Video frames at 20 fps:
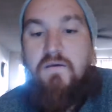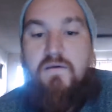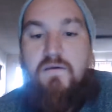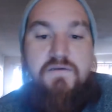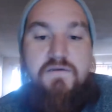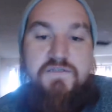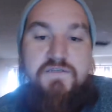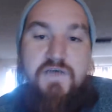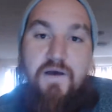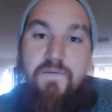
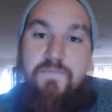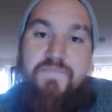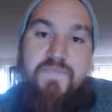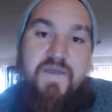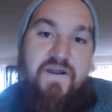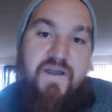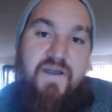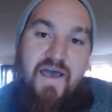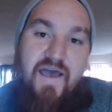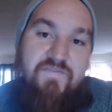So
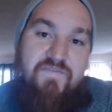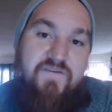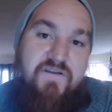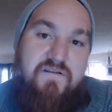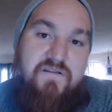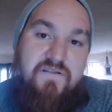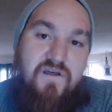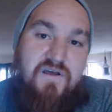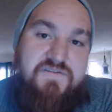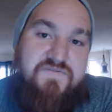there you have it,
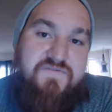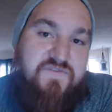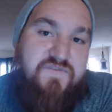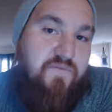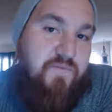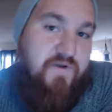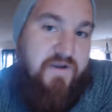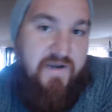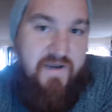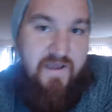laws of
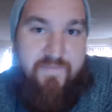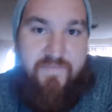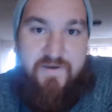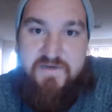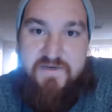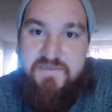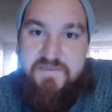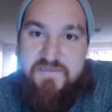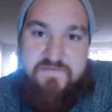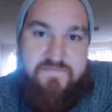
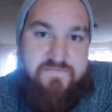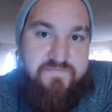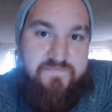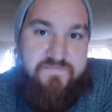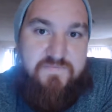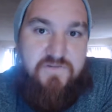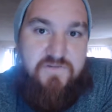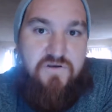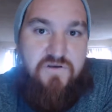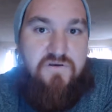thermodynamics.
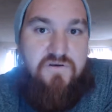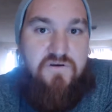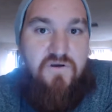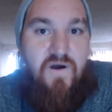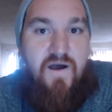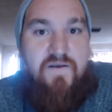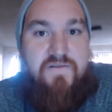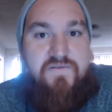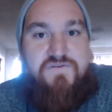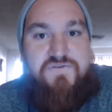Go
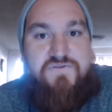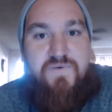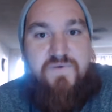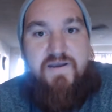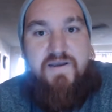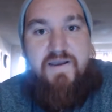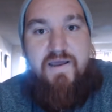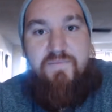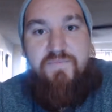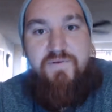out and lose
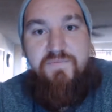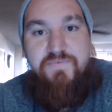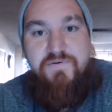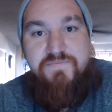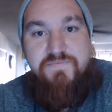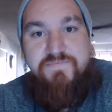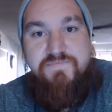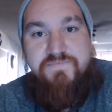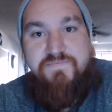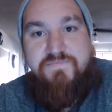weight now, people.
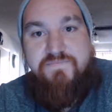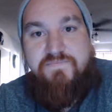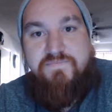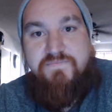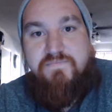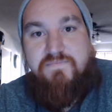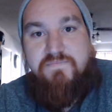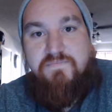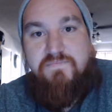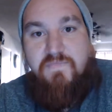
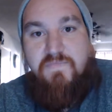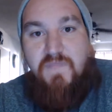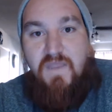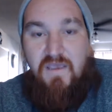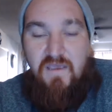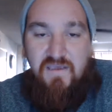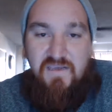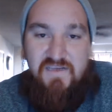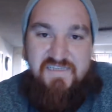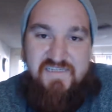
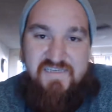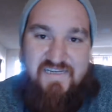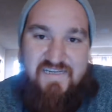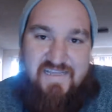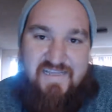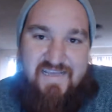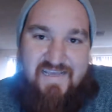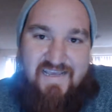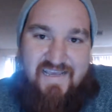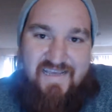You see,
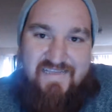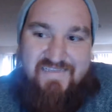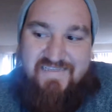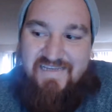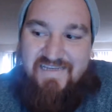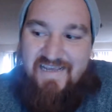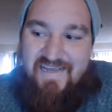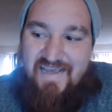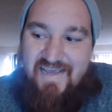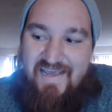
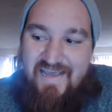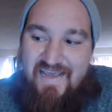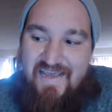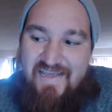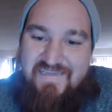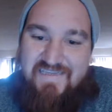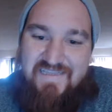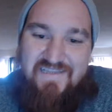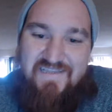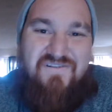it's
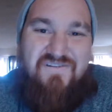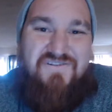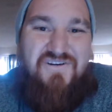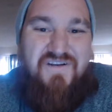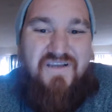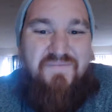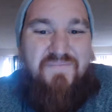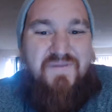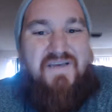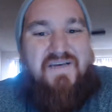it's a little
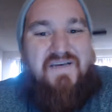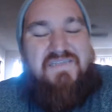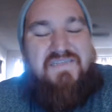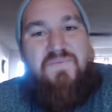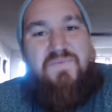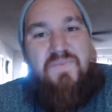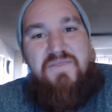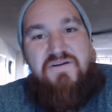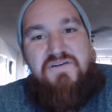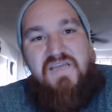tricky
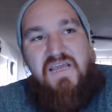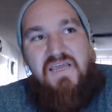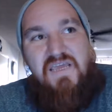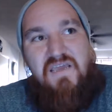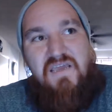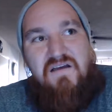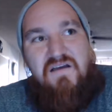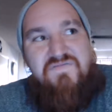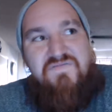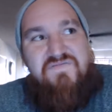because they're
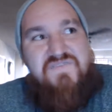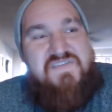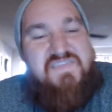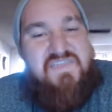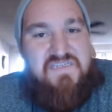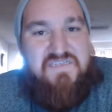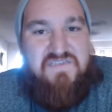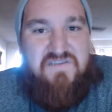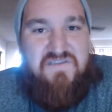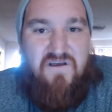taking a
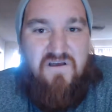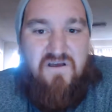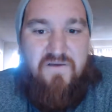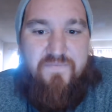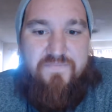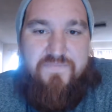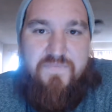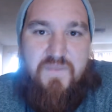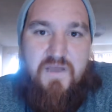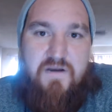physics
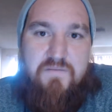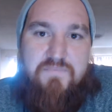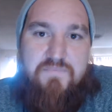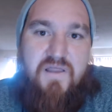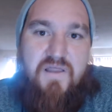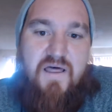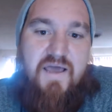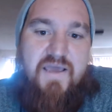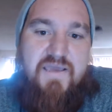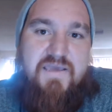law and
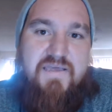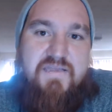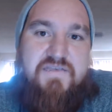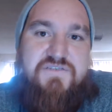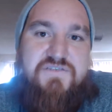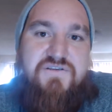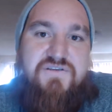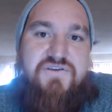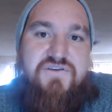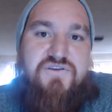applying it
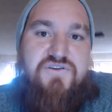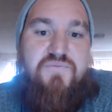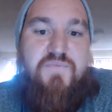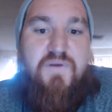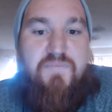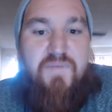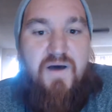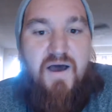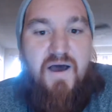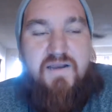to the
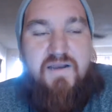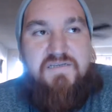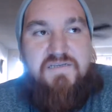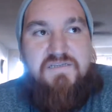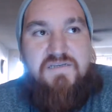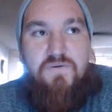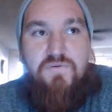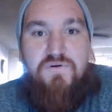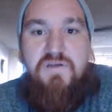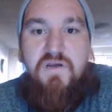human body.
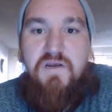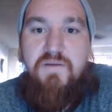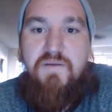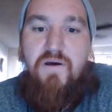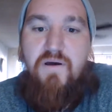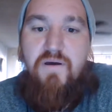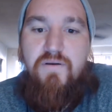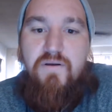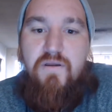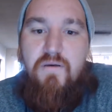So we're talking
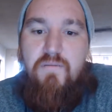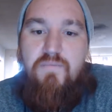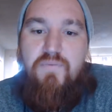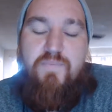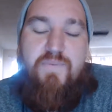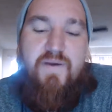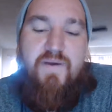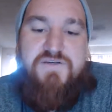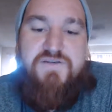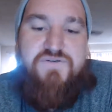about
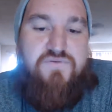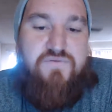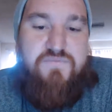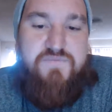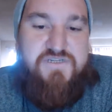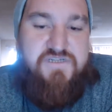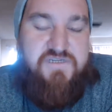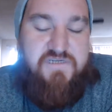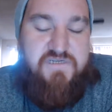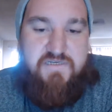perpetual
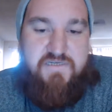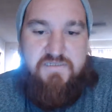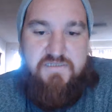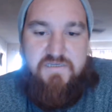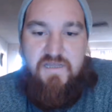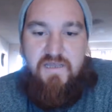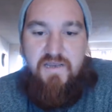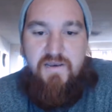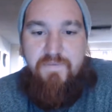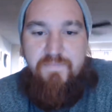machines,
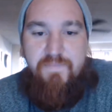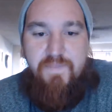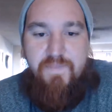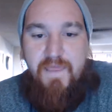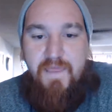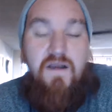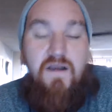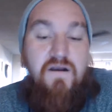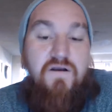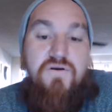and
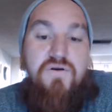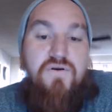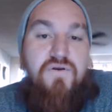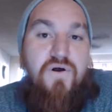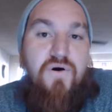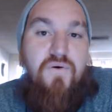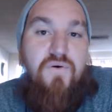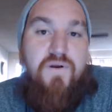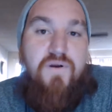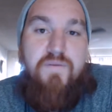I don't
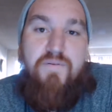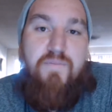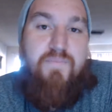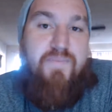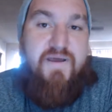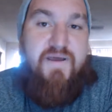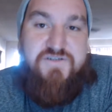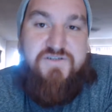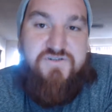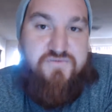know what a
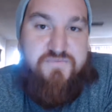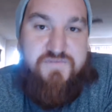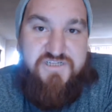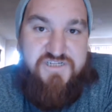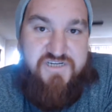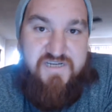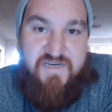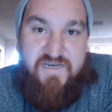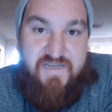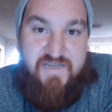perpetual
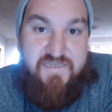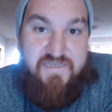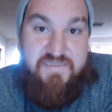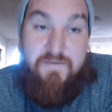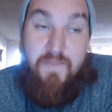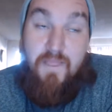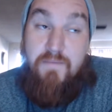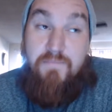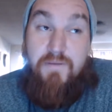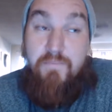machine is,
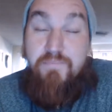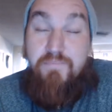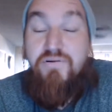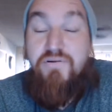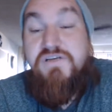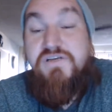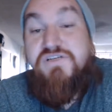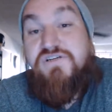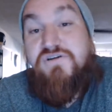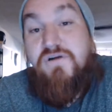but I'm
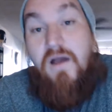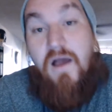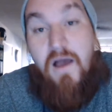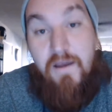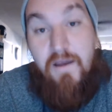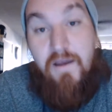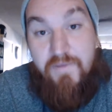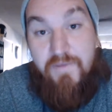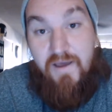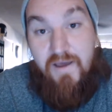pretty sure
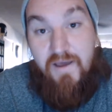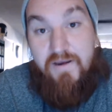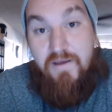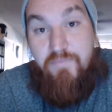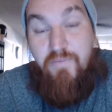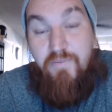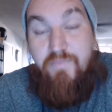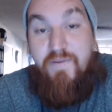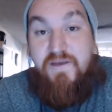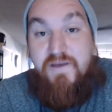I'm not a
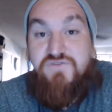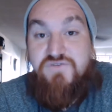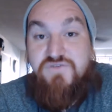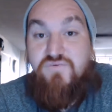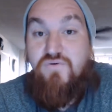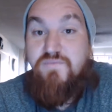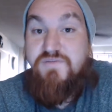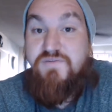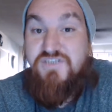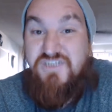
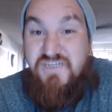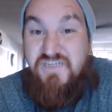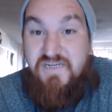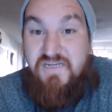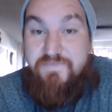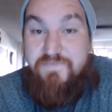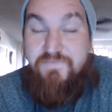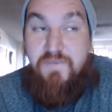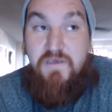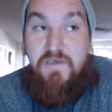perpetual
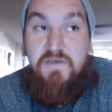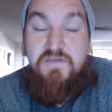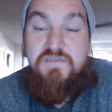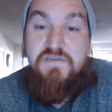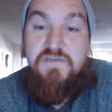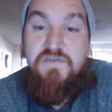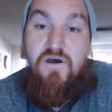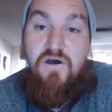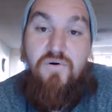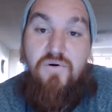machine.
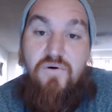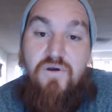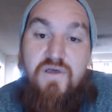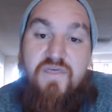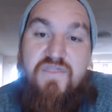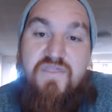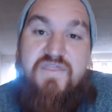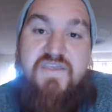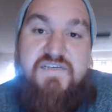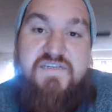So
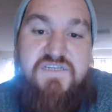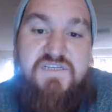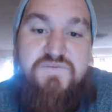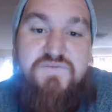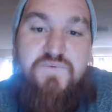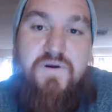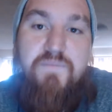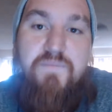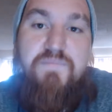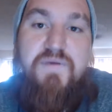this is
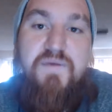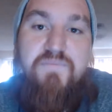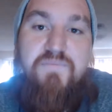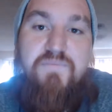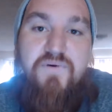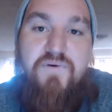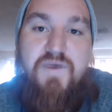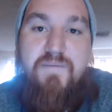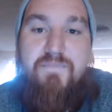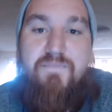where
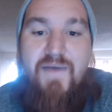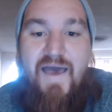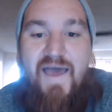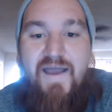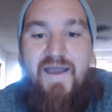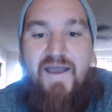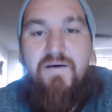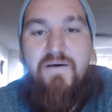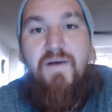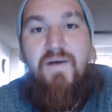people get
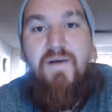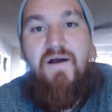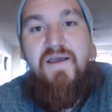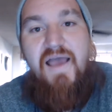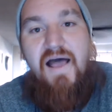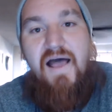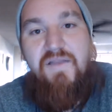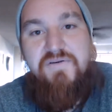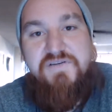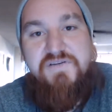mad about
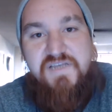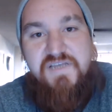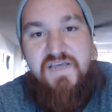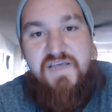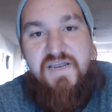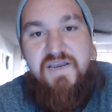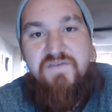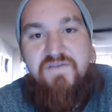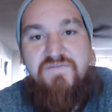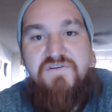calories
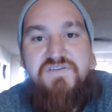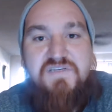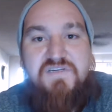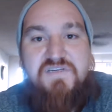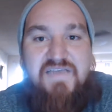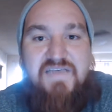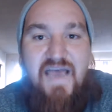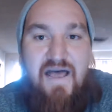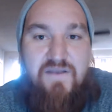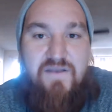in versus
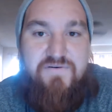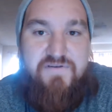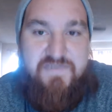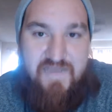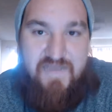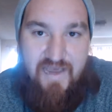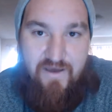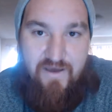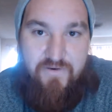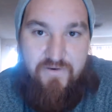calories
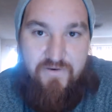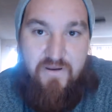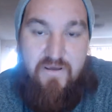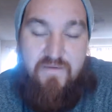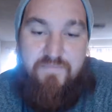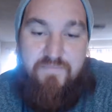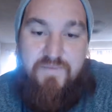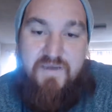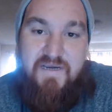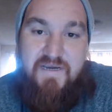out
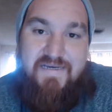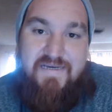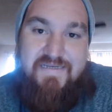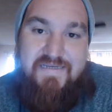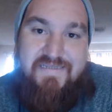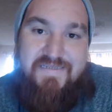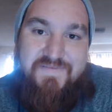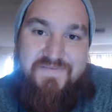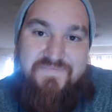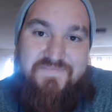
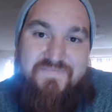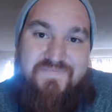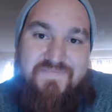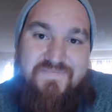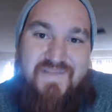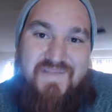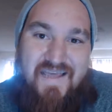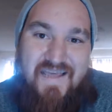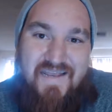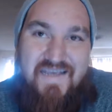because
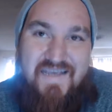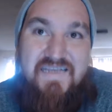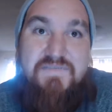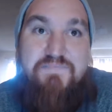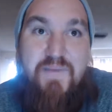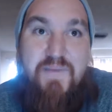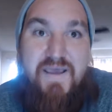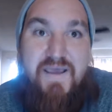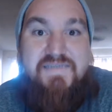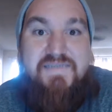it is
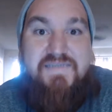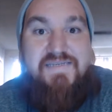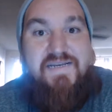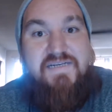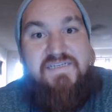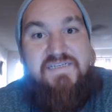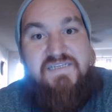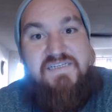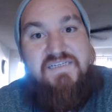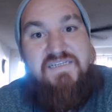based in a
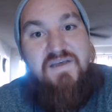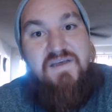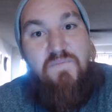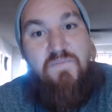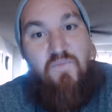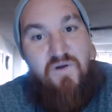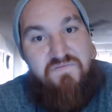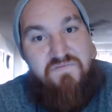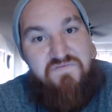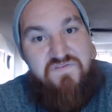
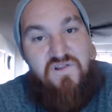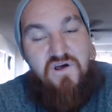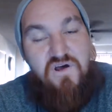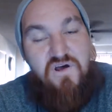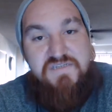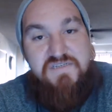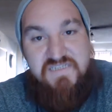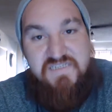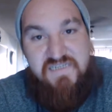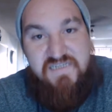somewhat
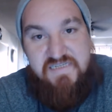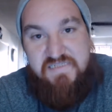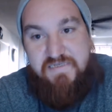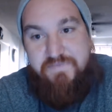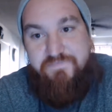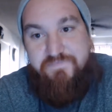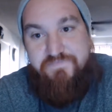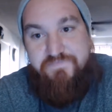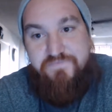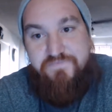flawed system